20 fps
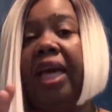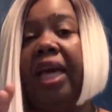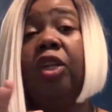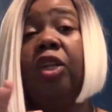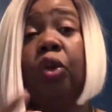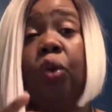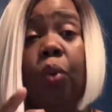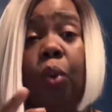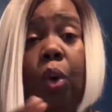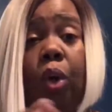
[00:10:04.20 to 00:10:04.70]

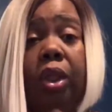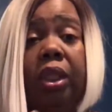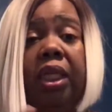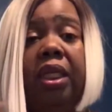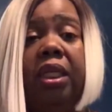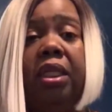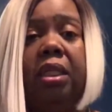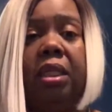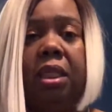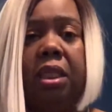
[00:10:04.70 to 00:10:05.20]
and New
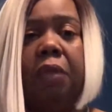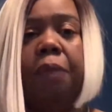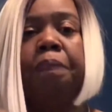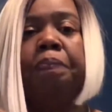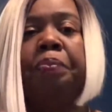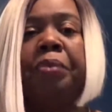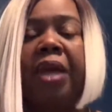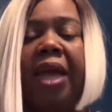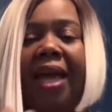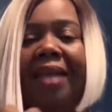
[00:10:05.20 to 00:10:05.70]
Orleans.
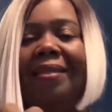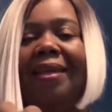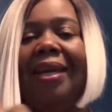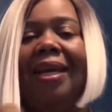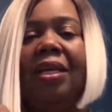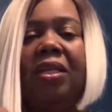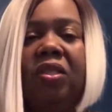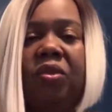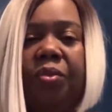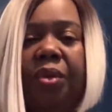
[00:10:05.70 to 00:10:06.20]
And then
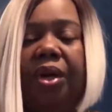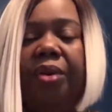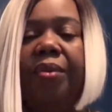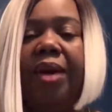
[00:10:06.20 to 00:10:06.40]
I'll swing